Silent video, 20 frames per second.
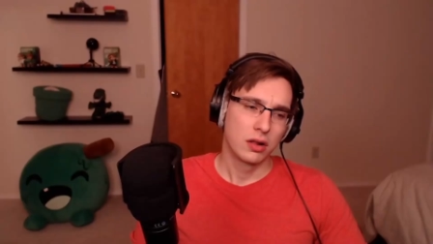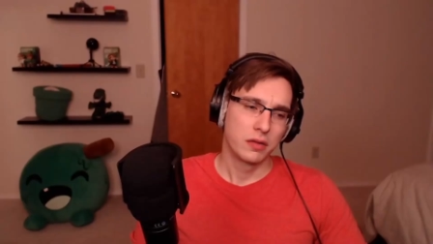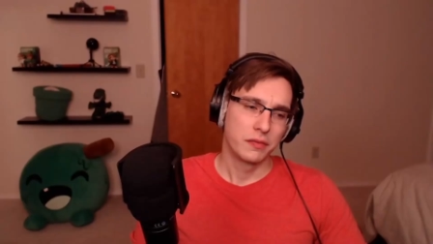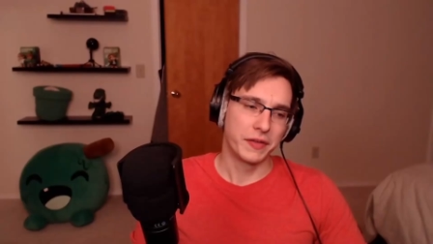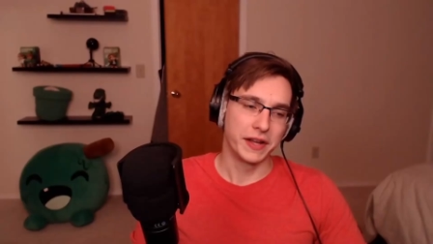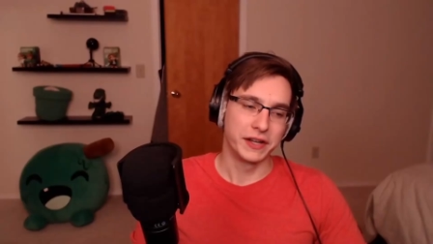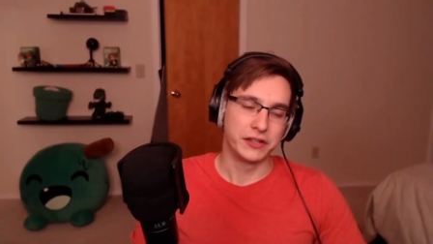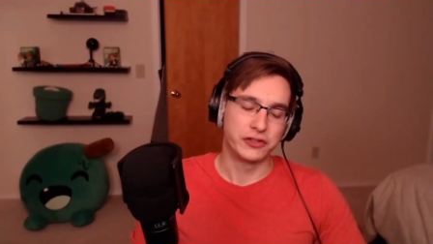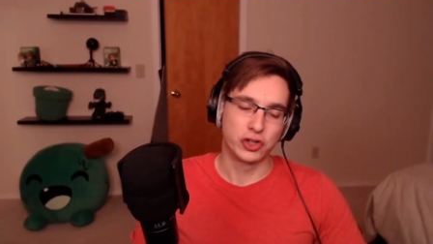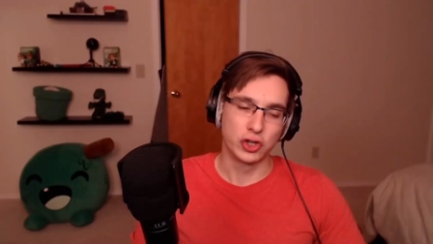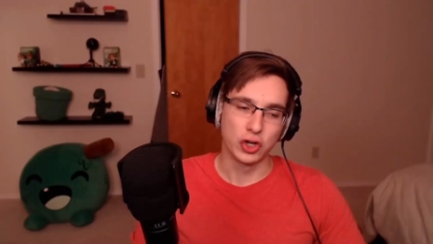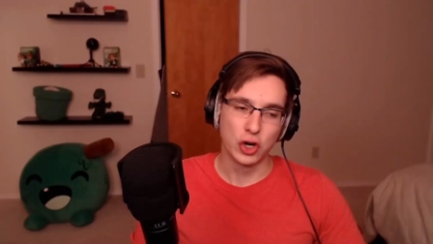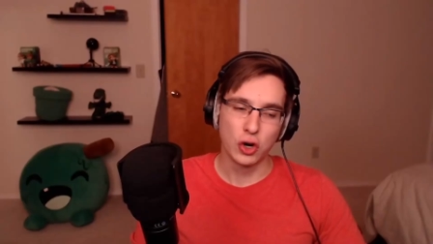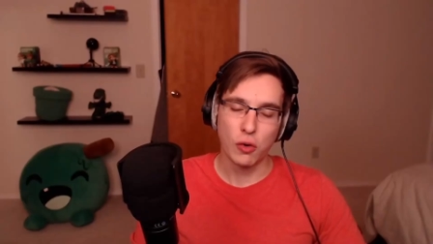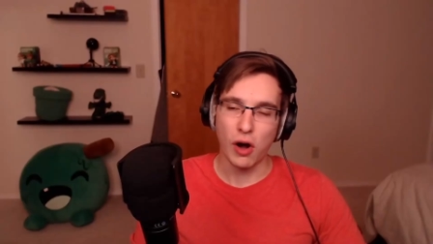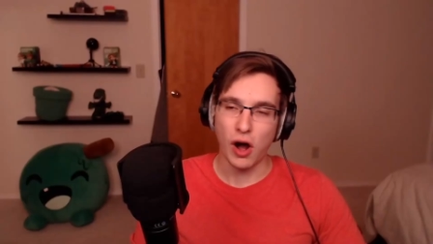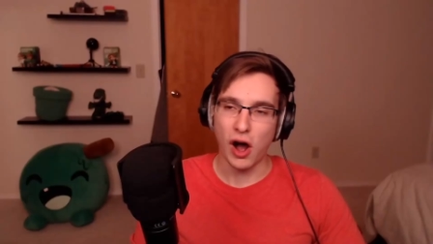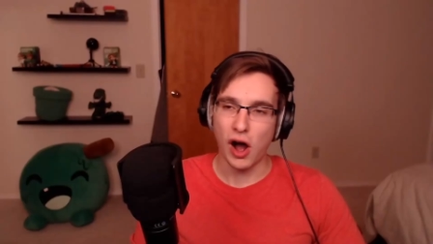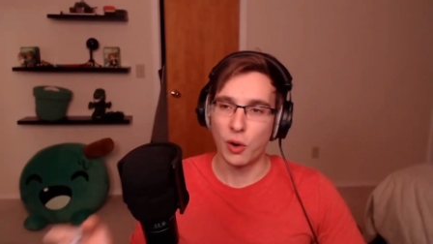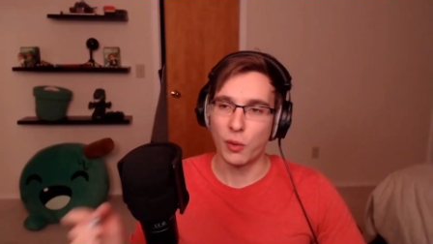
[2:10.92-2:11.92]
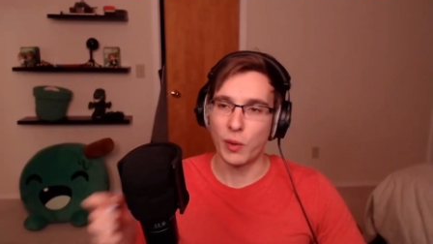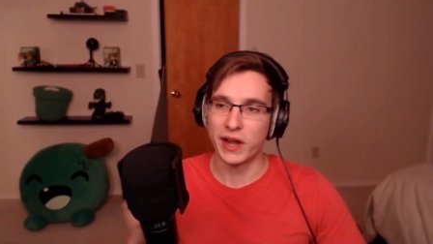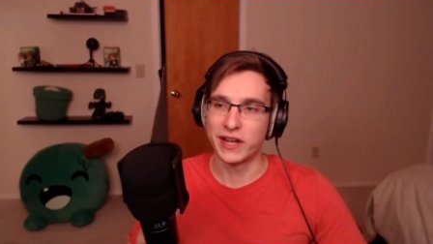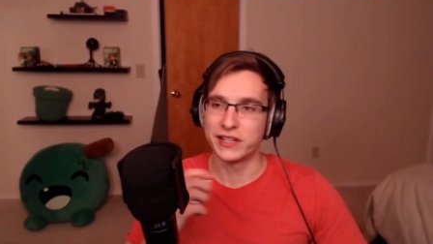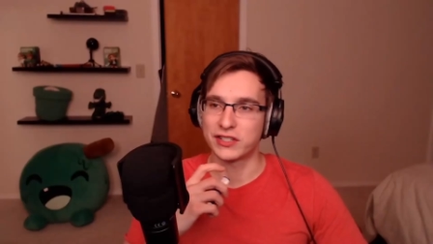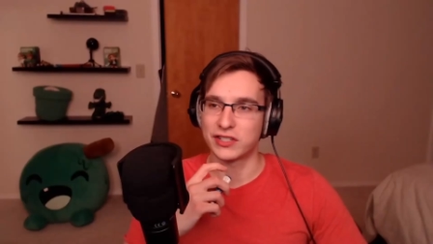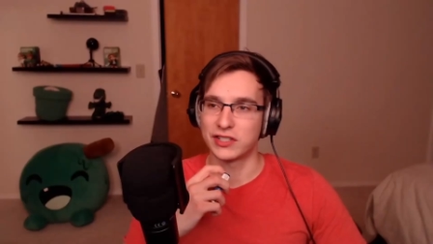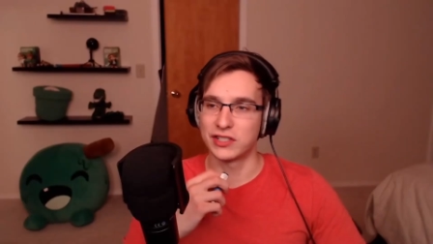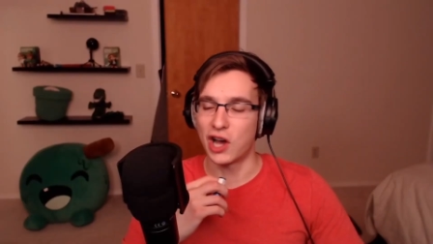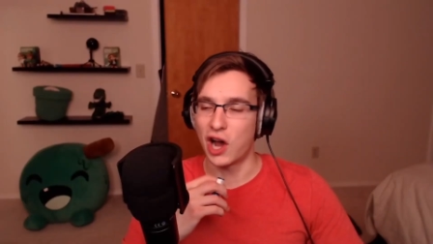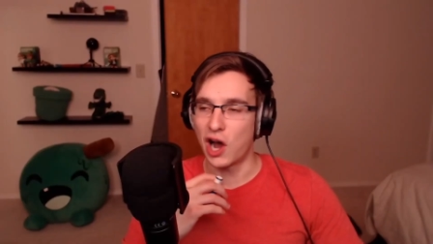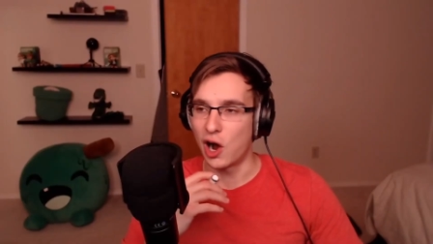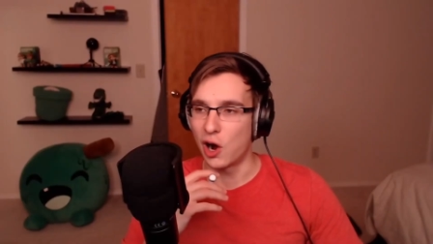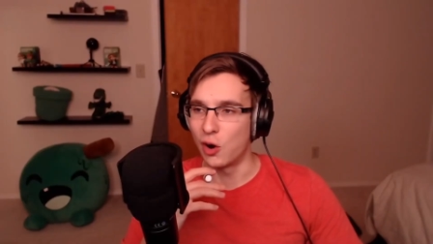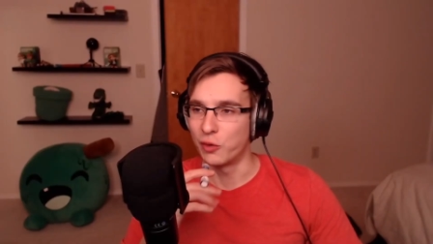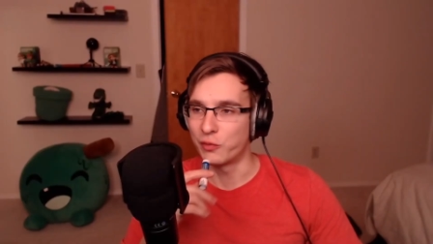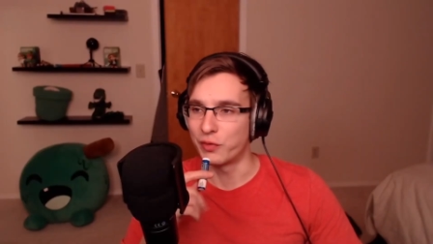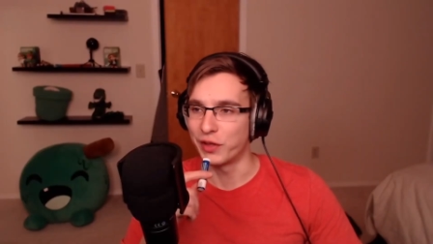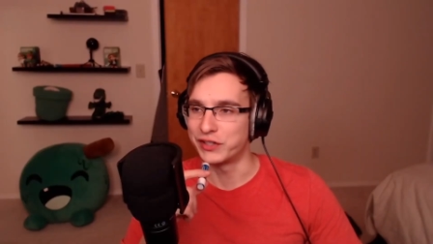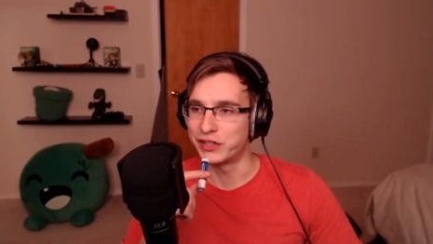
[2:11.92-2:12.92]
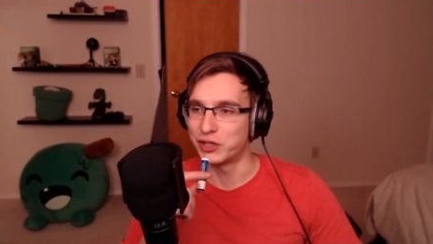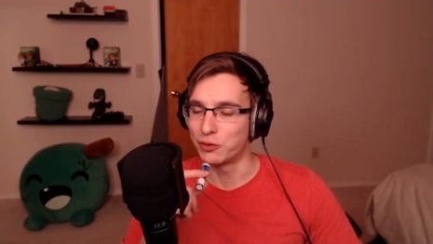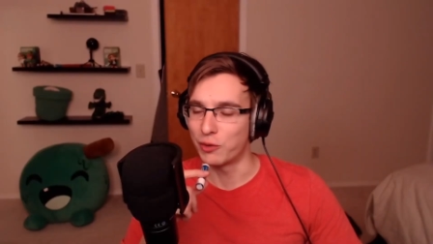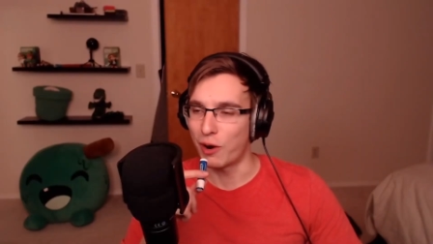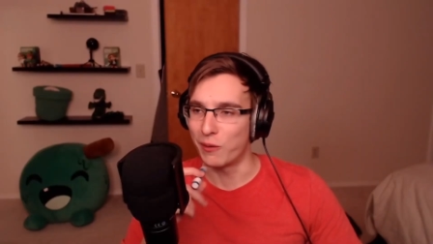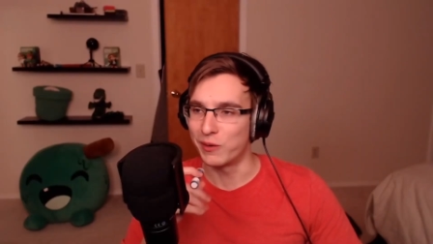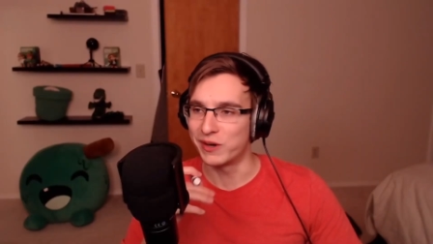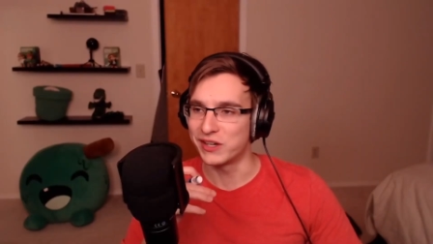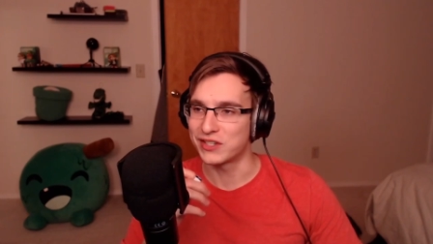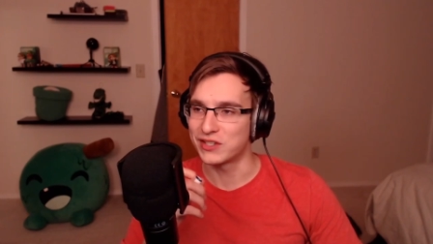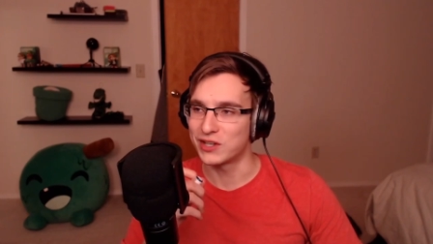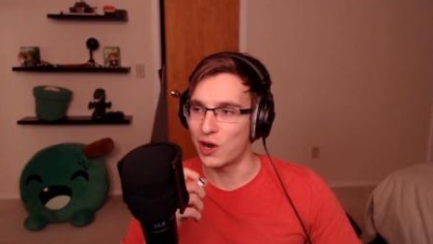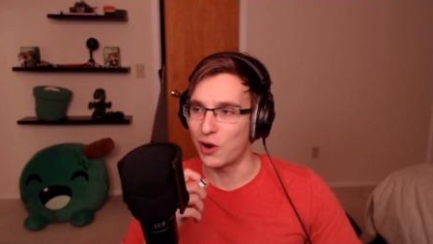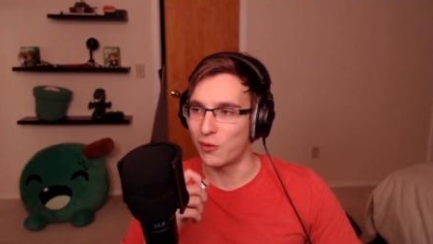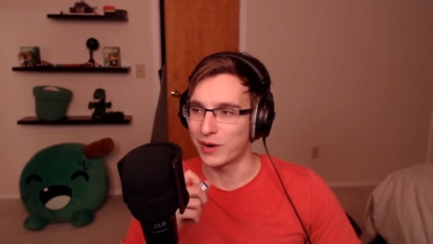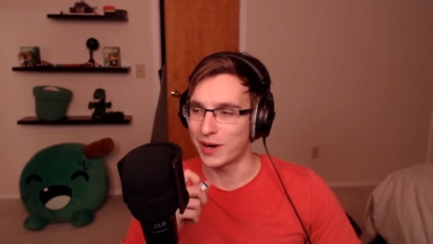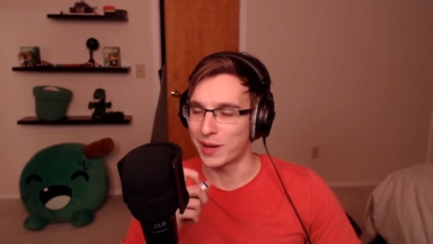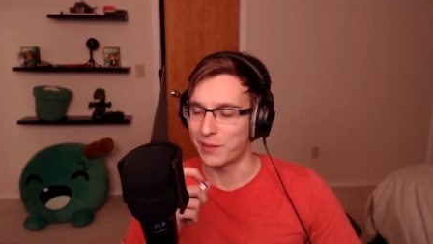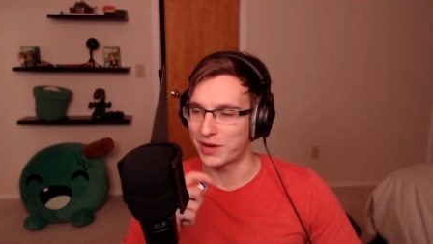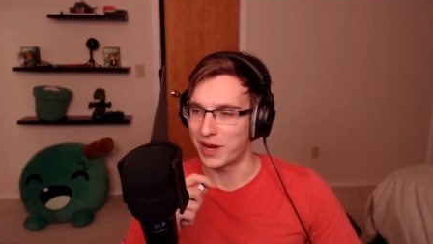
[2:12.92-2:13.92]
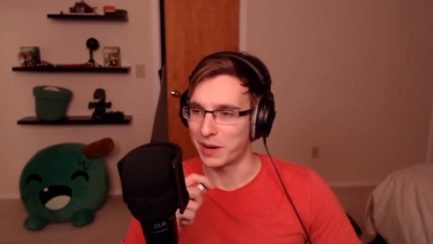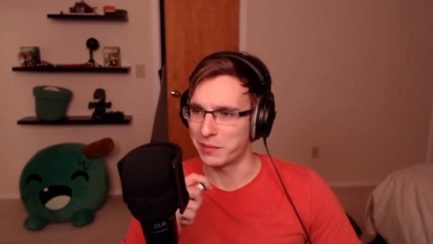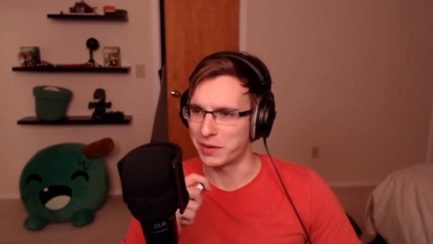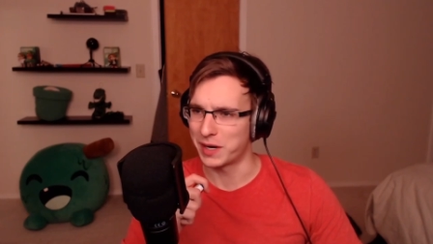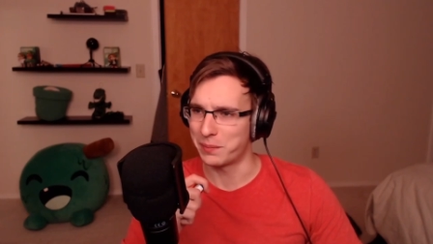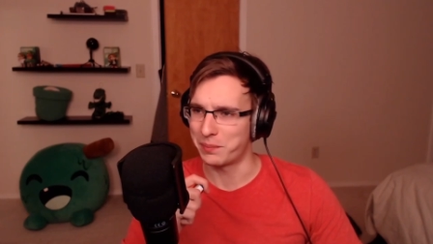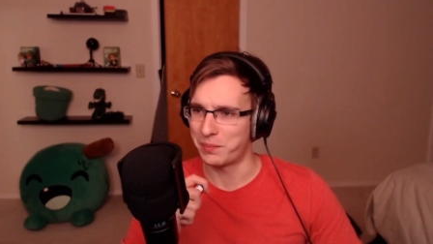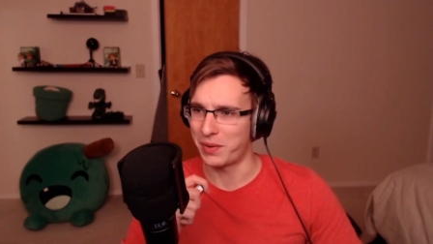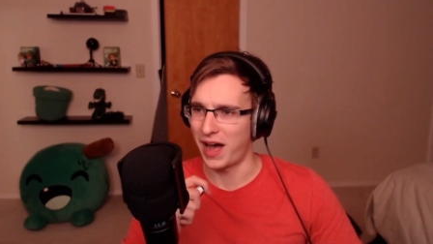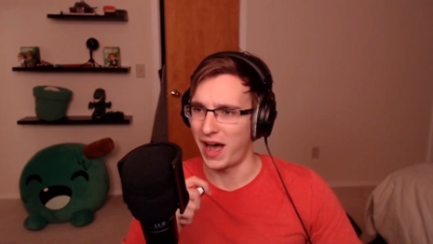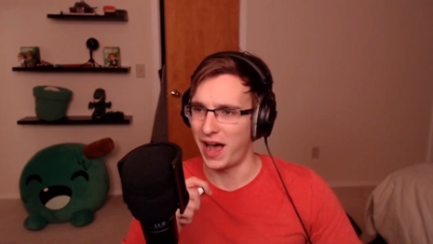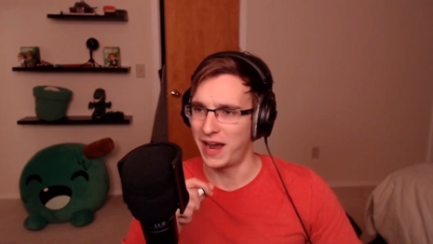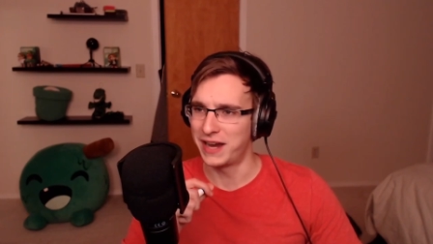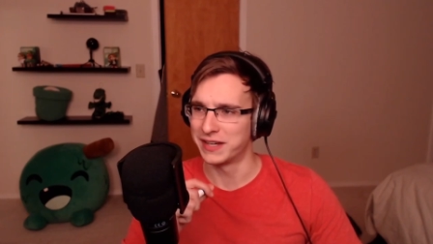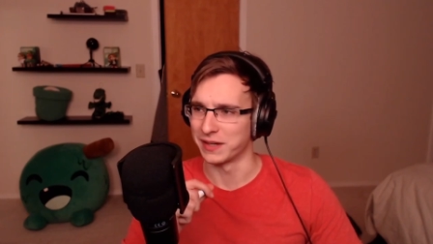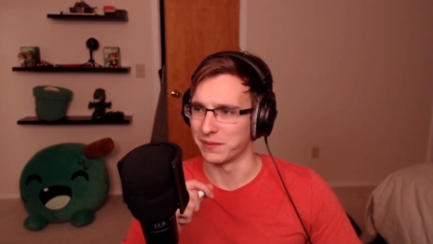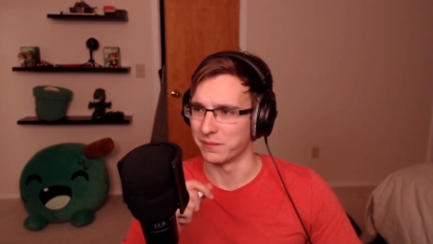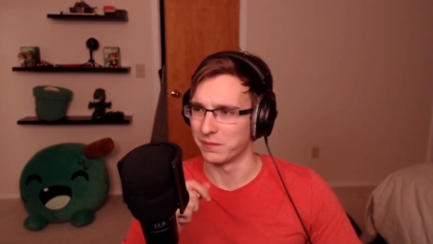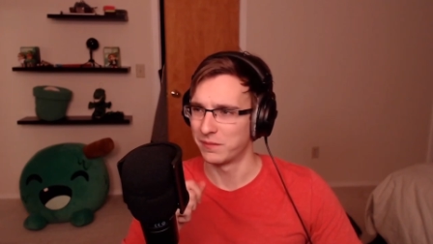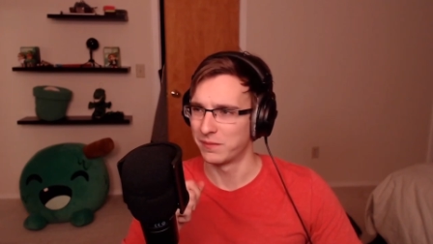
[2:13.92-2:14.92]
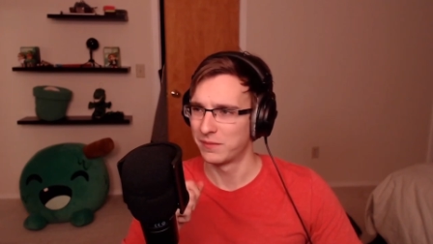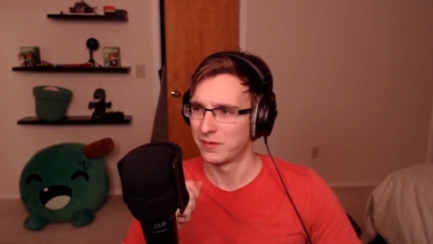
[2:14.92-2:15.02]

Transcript: And you they should be worried. They do always know. They do always know when I'm coming up behind them.